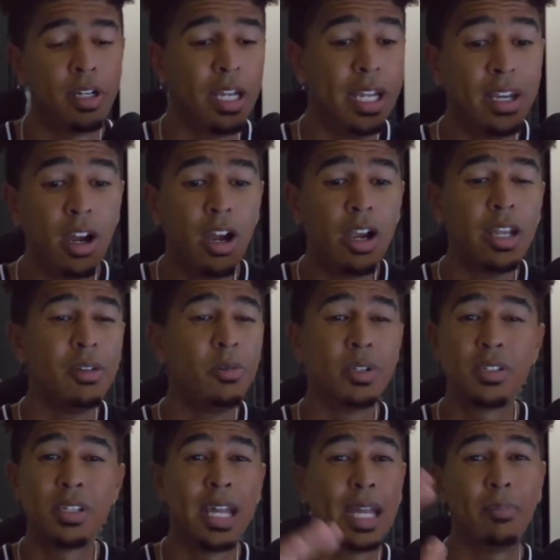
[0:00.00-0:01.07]
It already
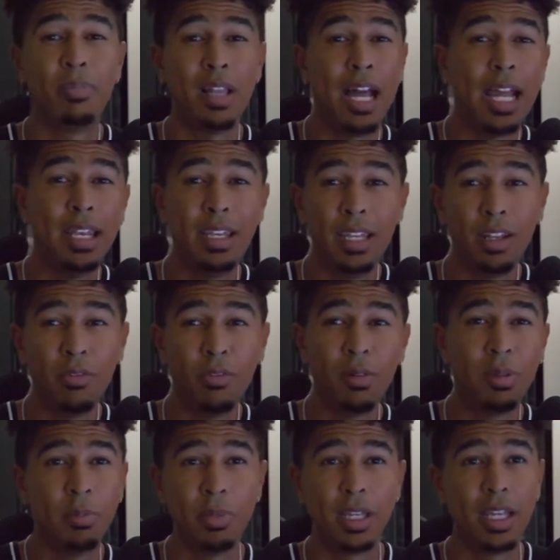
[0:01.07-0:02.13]
was like blinding from
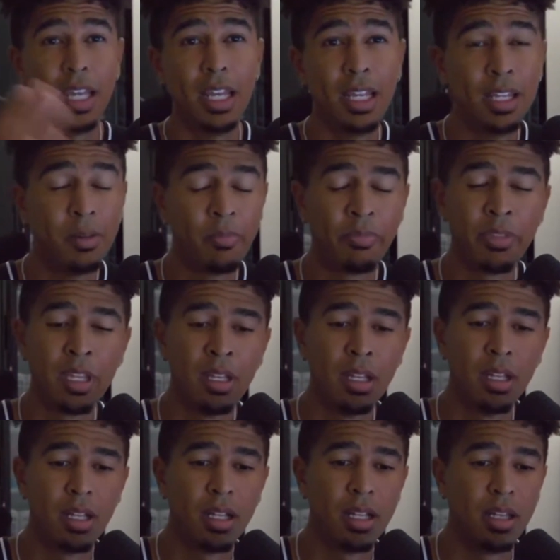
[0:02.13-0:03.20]
the beginning,
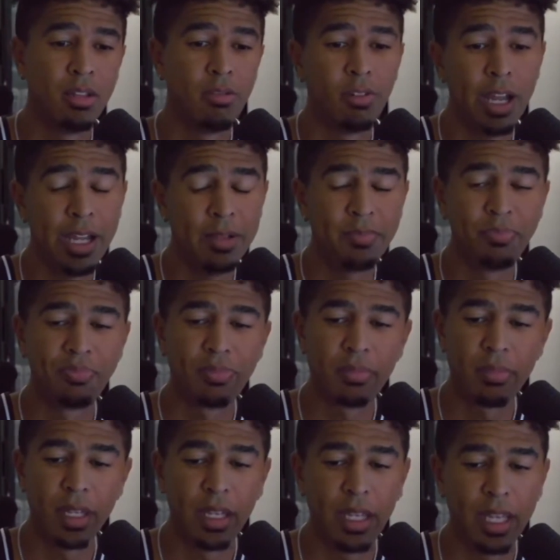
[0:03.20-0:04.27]
right?
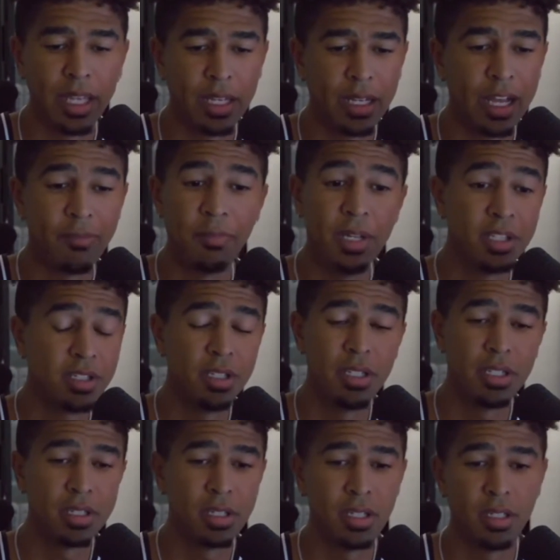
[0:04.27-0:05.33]
And I've mentioned
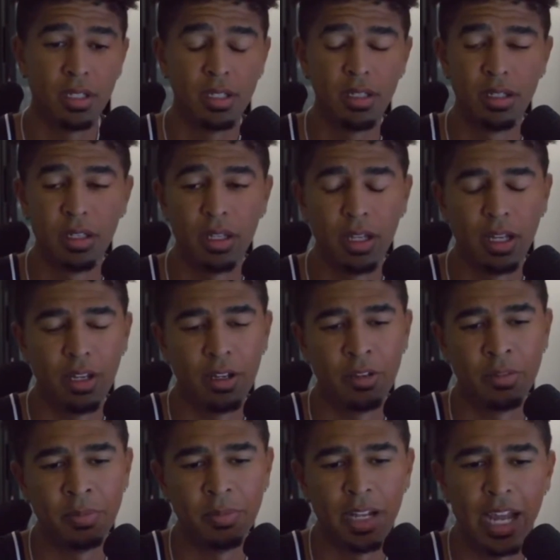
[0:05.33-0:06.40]
this to,
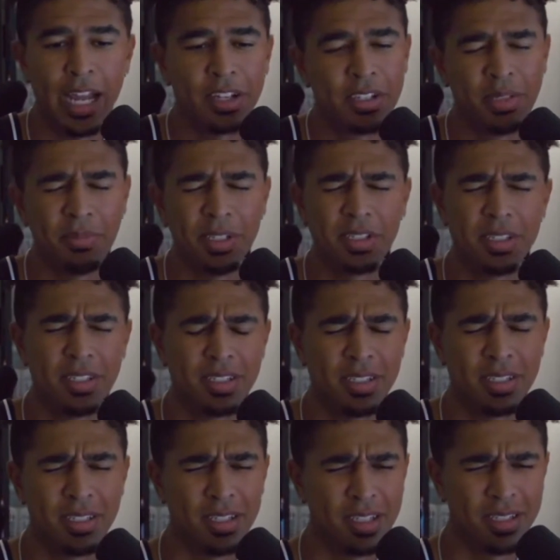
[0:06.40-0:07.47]
um, I actually mentioned
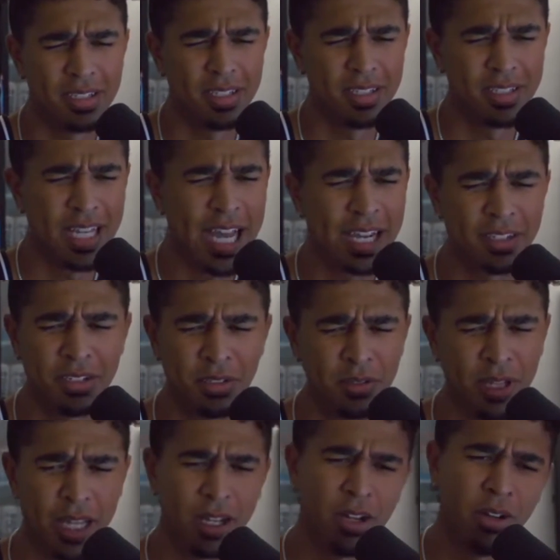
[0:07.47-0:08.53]
this to Zach too.
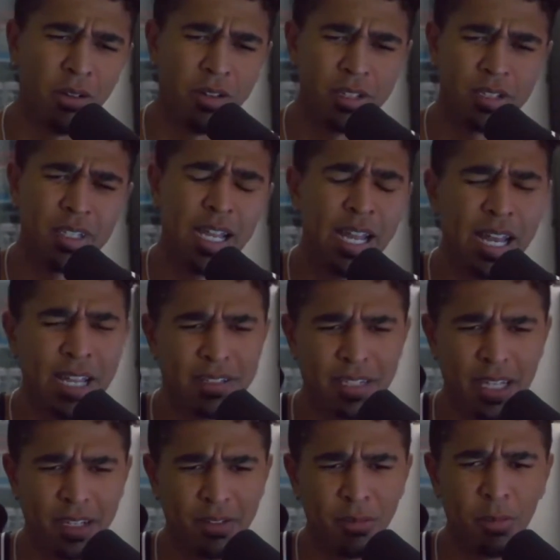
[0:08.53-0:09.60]
Like, oh, this yeah. side has
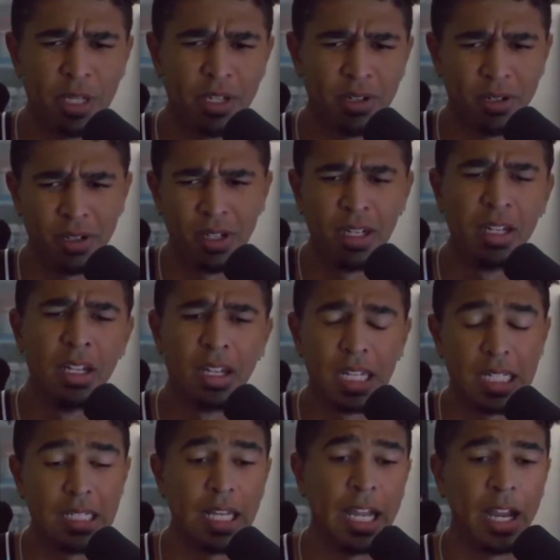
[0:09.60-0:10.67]
like a weird
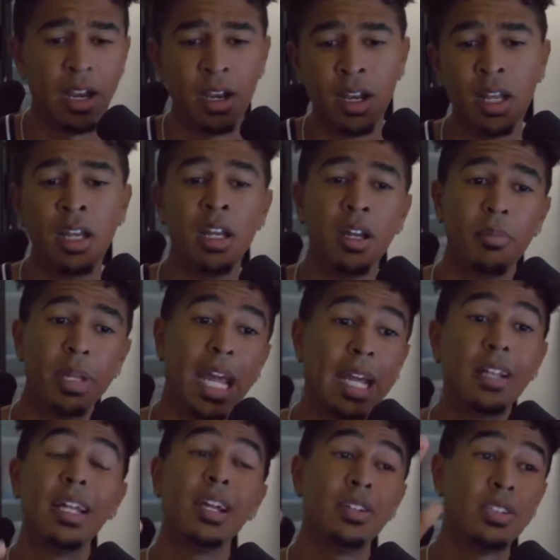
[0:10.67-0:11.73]
glare. But that
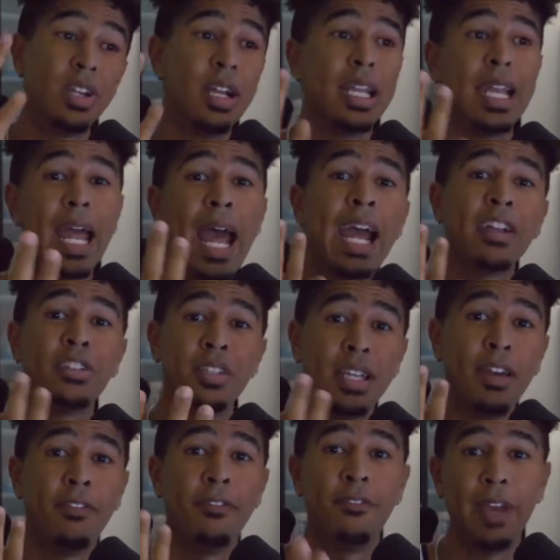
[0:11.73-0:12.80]
glare started to actually
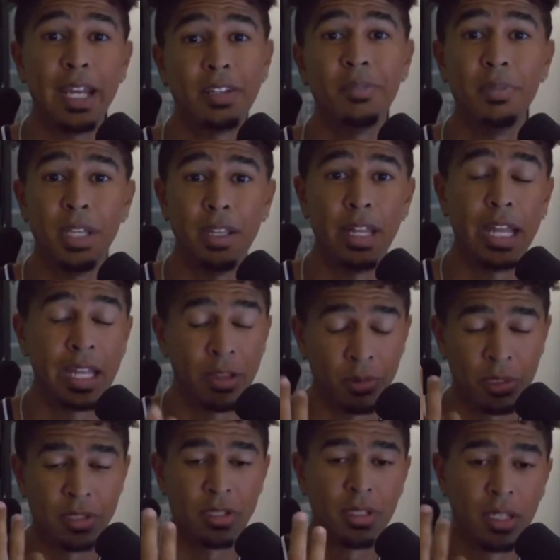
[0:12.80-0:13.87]
affect me. Like it
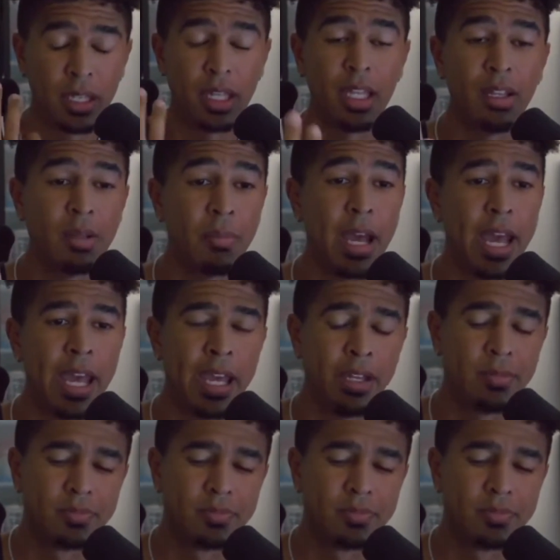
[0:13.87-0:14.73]
was killing my head.